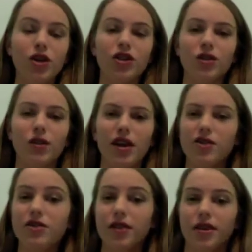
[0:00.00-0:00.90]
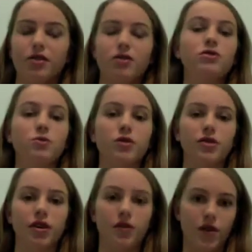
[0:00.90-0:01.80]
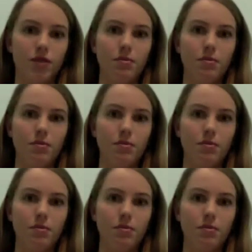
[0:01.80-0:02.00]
So I understand that the tour's over,